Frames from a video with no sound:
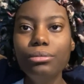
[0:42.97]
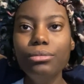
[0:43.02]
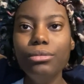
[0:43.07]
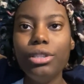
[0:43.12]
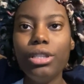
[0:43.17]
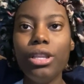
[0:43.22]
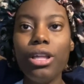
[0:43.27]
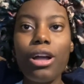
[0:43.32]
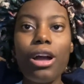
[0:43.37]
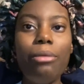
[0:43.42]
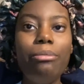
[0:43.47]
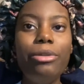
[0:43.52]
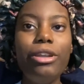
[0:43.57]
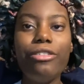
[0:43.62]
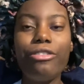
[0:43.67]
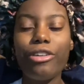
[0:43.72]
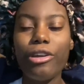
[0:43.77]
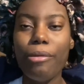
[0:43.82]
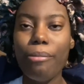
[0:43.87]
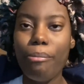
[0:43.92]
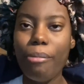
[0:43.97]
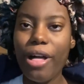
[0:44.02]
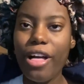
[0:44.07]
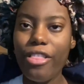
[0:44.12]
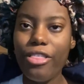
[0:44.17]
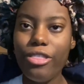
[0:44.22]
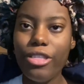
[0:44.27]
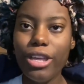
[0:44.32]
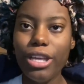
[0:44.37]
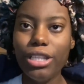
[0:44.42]
look up different
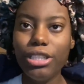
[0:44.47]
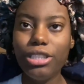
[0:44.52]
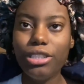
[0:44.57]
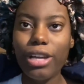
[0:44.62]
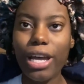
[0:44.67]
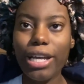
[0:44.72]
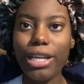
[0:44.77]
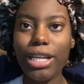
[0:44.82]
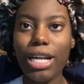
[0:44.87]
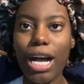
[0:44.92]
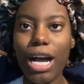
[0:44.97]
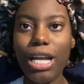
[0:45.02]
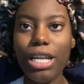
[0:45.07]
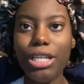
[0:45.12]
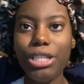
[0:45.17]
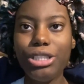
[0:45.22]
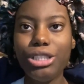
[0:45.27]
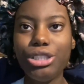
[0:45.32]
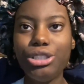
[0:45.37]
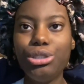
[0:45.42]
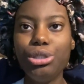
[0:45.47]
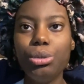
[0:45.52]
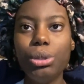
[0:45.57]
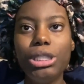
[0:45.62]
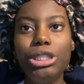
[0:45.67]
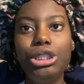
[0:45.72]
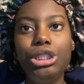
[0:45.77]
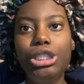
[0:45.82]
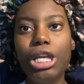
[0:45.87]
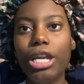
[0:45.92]
methods, like kind of just do a
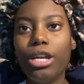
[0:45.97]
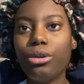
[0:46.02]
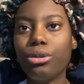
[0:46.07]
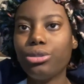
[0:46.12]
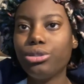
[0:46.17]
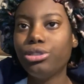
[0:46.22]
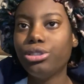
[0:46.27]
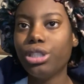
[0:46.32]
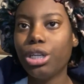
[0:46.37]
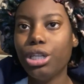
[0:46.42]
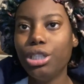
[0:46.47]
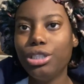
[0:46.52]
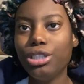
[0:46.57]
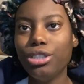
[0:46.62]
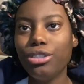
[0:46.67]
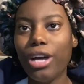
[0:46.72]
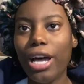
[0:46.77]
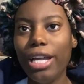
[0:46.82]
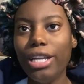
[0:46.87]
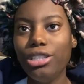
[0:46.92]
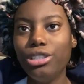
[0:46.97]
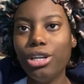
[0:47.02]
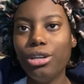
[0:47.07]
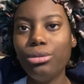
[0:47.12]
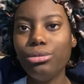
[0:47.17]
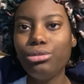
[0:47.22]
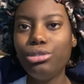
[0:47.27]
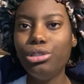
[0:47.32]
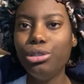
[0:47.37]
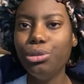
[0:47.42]
general search. Like,
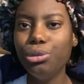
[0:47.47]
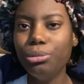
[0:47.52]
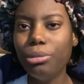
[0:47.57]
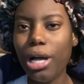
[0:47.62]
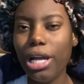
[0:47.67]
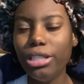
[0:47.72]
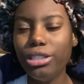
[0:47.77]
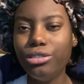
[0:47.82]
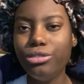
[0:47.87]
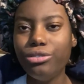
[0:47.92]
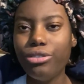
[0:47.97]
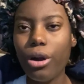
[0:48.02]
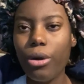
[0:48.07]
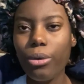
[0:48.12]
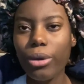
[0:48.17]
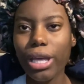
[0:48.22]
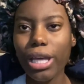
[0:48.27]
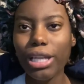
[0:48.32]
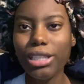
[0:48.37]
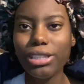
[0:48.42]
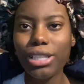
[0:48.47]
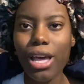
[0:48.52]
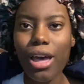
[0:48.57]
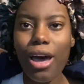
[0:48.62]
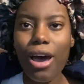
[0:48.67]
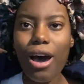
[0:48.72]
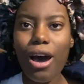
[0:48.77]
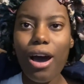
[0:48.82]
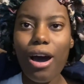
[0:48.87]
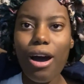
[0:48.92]
don't too much focus
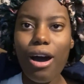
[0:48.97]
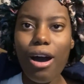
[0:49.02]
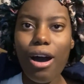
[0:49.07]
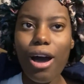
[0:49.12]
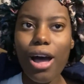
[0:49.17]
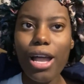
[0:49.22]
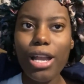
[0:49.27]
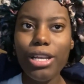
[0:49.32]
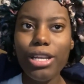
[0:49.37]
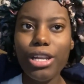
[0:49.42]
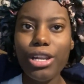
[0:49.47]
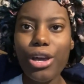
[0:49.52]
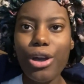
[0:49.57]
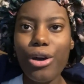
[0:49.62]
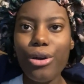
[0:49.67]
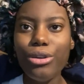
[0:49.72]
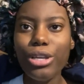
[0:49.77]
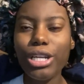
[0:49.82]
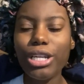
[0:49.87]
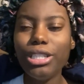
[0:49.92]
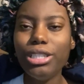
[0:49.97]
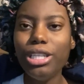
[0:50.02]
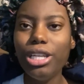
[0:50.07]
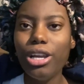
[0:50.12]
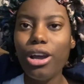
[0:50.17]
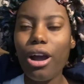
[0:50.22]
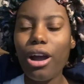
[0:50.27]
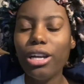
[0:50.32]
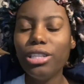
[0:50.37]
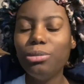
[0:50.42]
on, you know, your
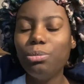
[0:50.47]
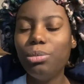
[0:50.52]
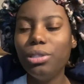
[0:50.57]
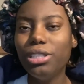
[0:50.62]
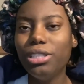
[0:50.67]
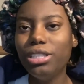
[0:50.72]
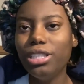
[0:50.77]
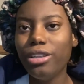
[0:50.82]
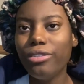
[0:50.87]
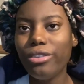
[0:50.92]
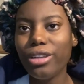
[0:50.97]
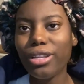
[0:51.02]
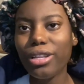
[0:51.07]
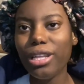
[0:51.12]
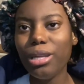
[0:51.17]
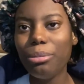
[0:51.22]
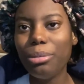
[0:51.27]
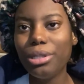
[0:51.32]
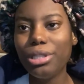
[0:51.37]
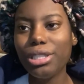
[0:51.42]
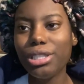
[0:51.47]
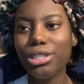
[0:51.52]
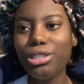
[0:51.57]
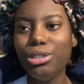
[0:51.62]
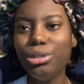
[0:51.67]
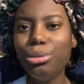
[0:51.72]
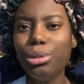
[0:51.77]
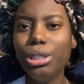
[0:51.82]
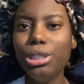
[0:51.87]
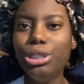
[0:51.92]
DR specifically, but just
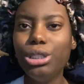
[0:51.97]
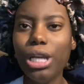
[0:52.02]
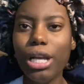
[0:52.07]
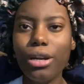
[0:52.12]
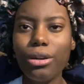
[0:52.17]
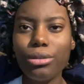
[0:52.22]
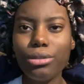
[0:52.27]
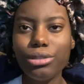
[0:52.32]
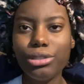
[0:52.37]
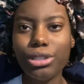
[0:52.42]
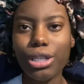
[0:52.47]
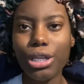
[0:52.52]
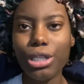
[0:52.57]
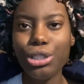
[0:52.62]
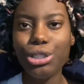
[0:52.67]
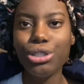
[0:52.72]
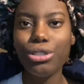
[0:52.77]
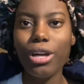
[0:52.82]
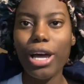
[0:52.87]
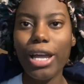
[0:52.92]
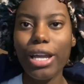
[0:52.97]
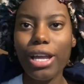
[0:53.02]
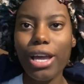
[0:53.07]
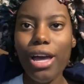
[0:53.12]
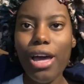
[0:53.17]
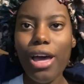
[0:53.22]
do a general search. Like,